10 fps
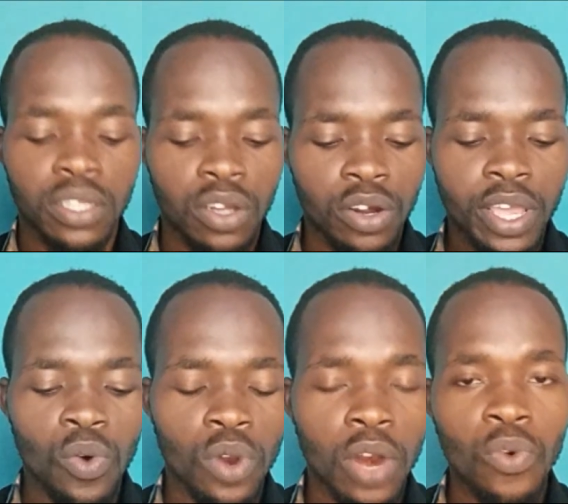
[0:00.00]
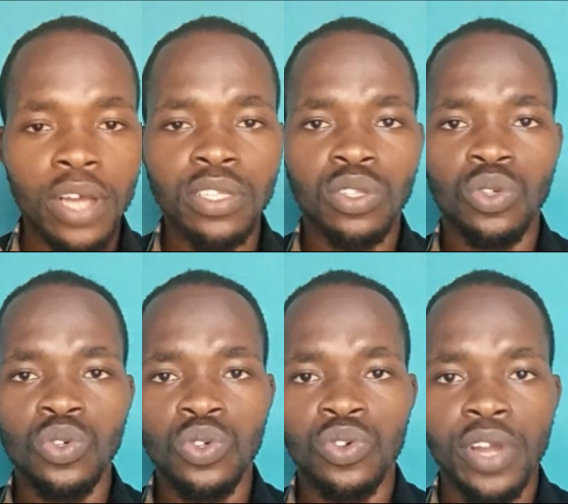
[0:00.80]
Okay, one,
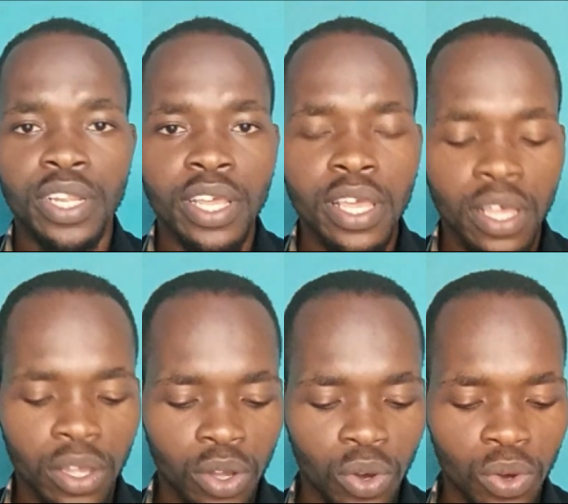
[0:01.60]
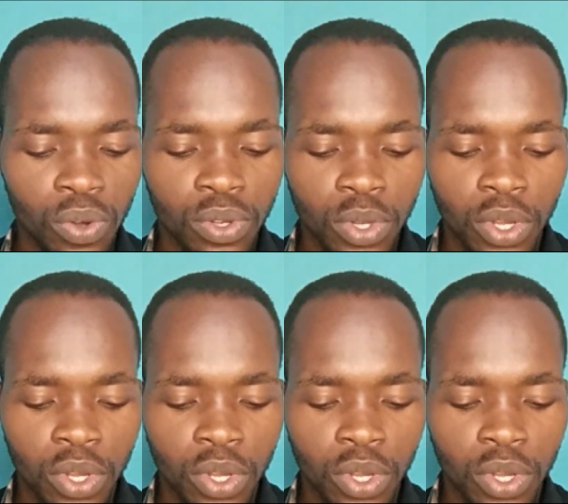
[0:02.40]
two, ready, go.